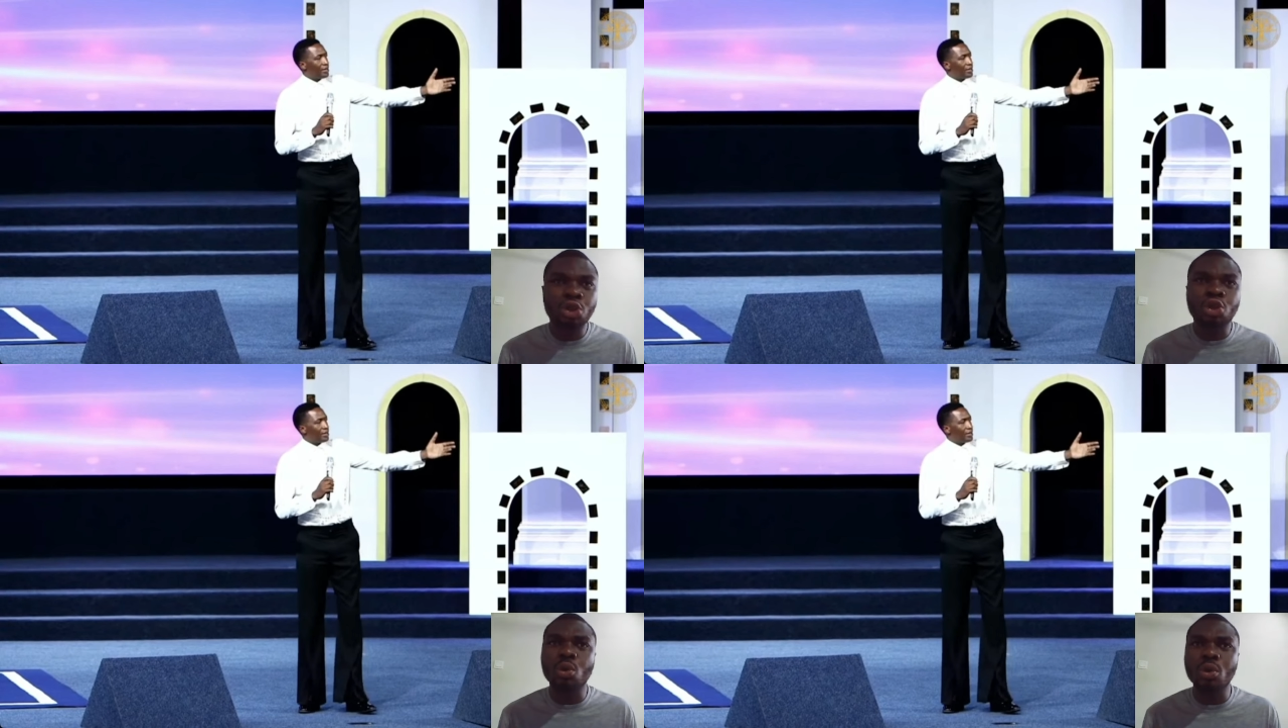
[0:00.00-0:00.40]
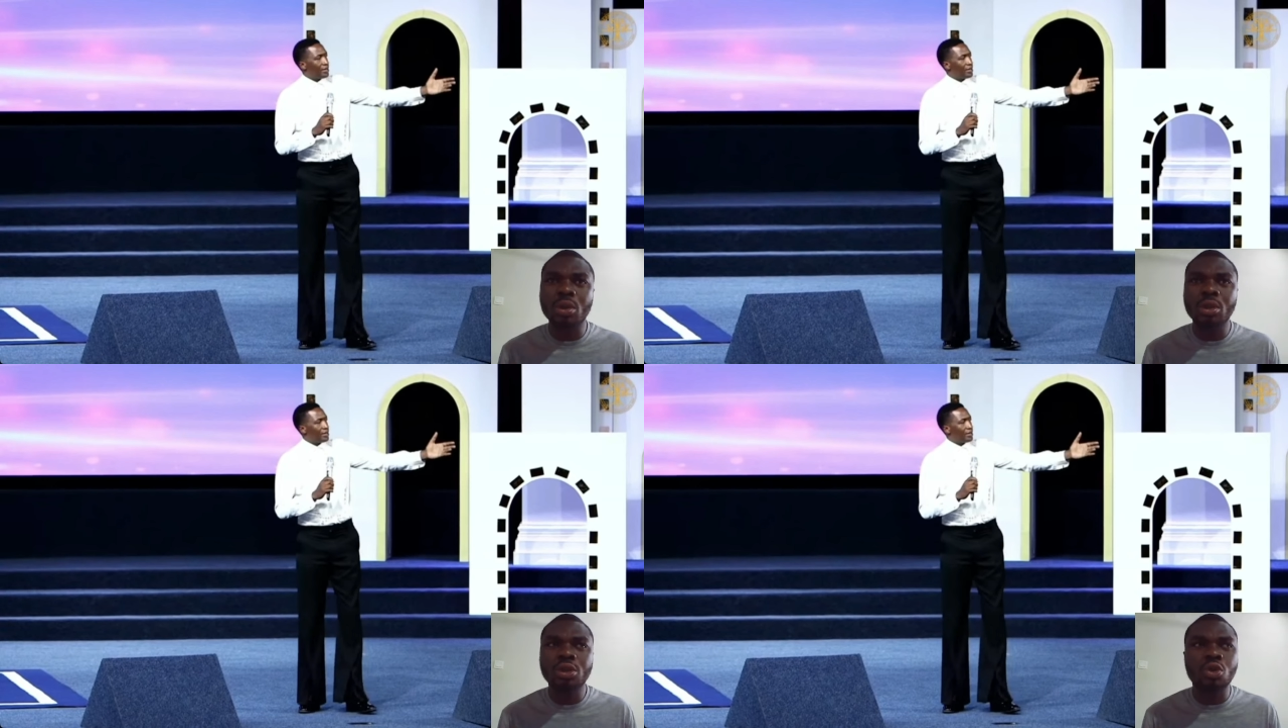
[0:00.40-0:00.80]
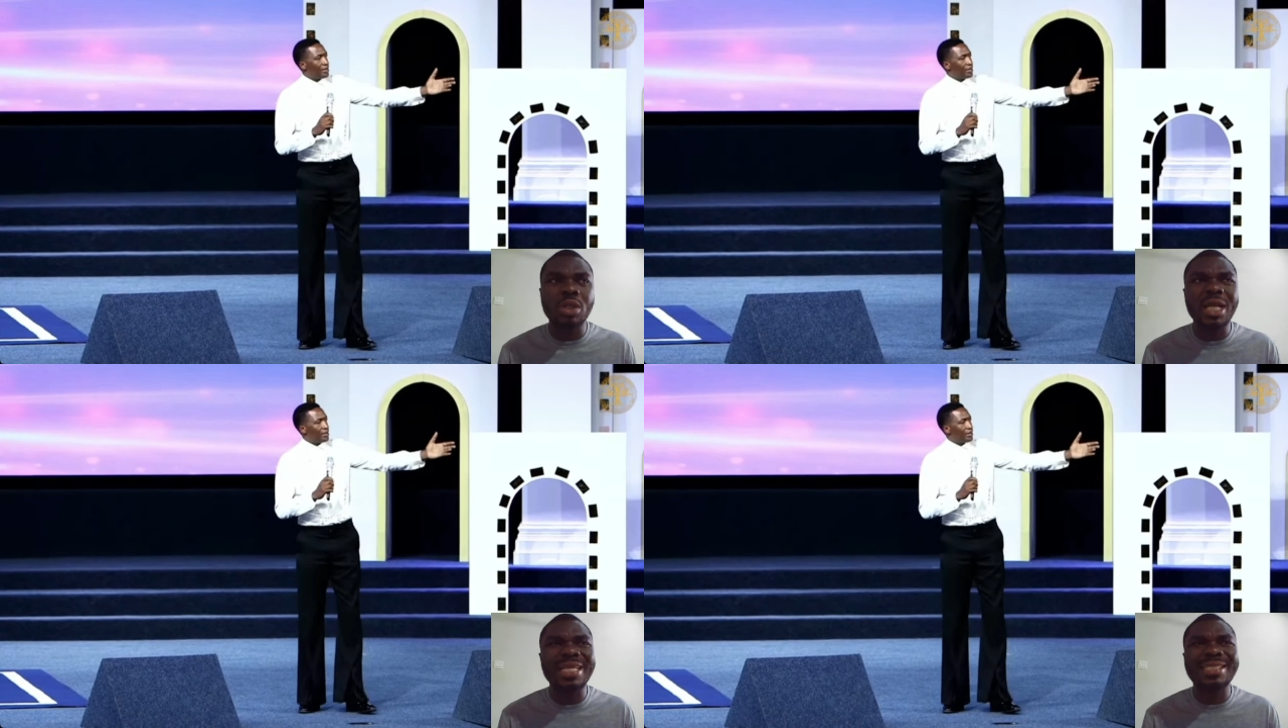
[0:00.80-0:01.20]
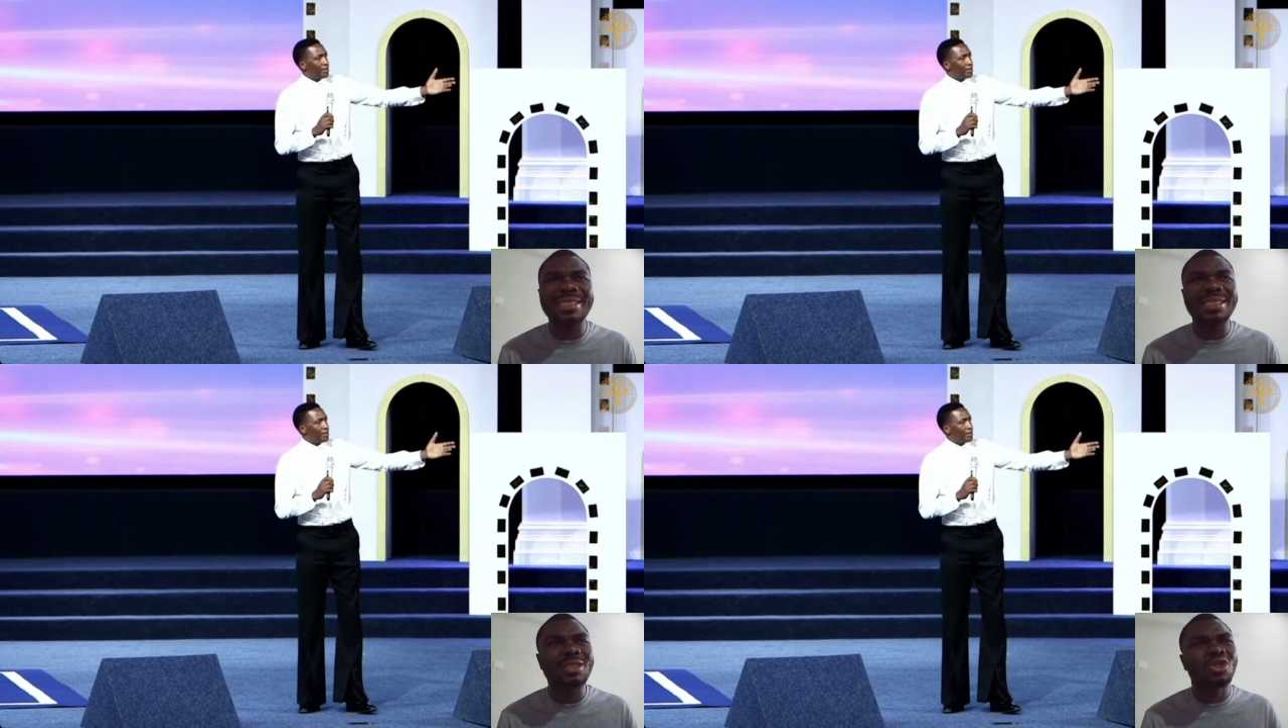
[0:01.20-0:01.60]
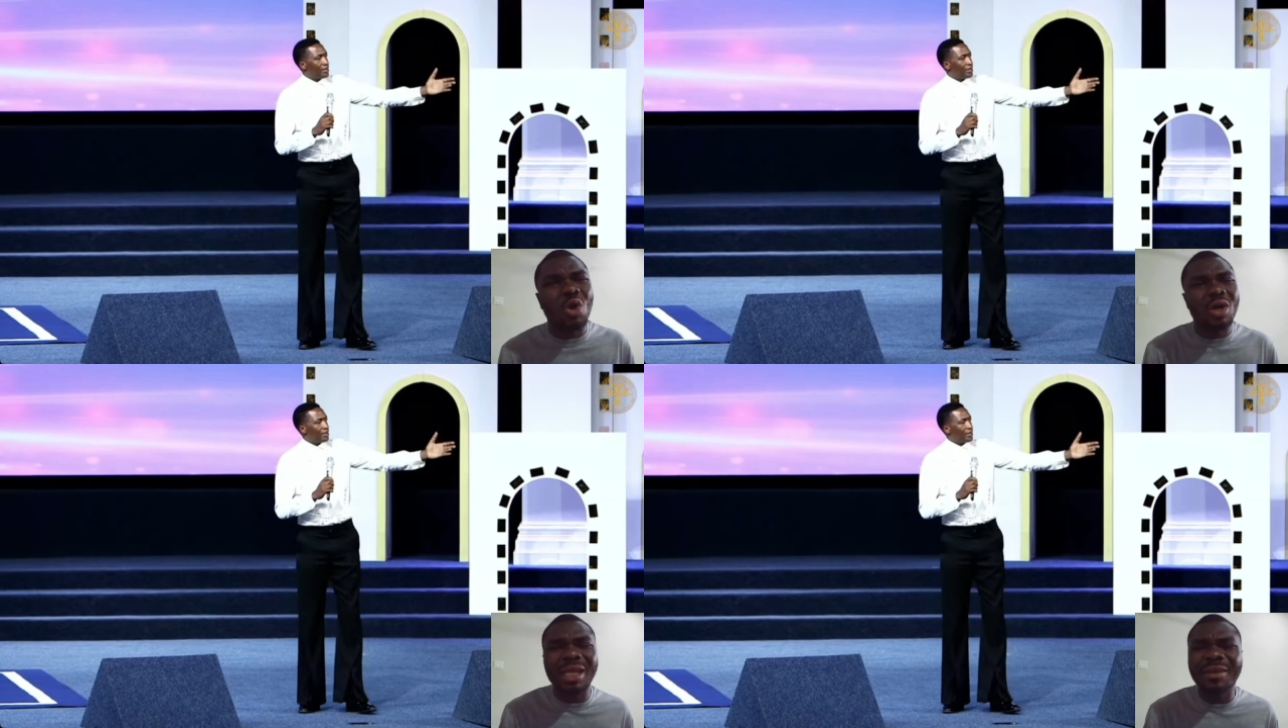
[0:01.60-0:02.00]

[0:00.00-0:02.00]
to let's talk